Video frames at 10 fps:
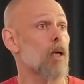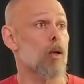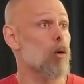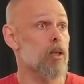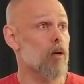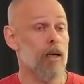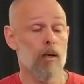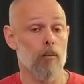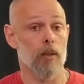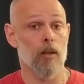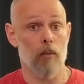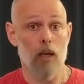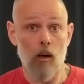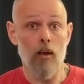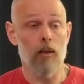Equality of outcome, man. Yeah. I'm
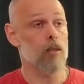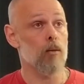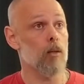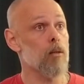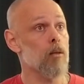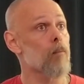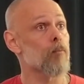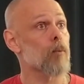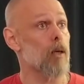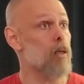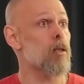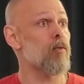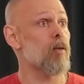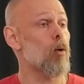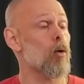like, all right, let's do this. Let's see
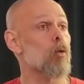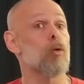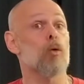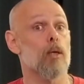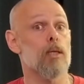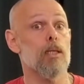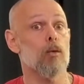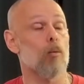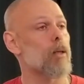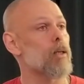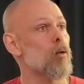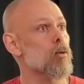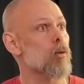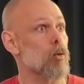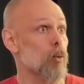if it works. Because honestly, nobody
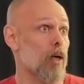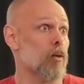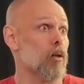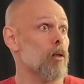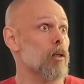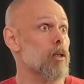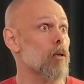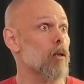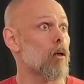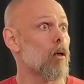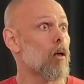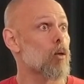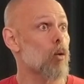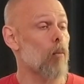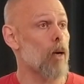knows because we haven't done it yet.
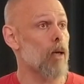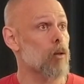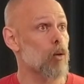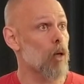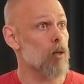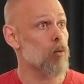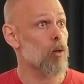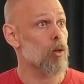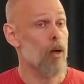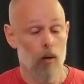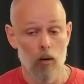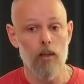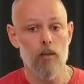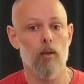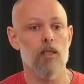So I'm like, you guys want to try? All
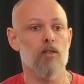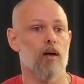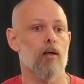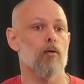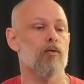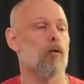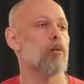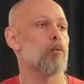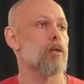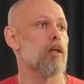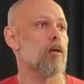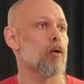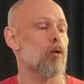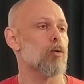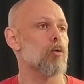right, so let's fire 40% of
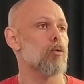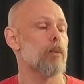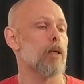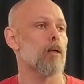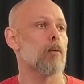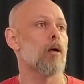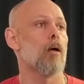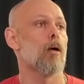nurses to make them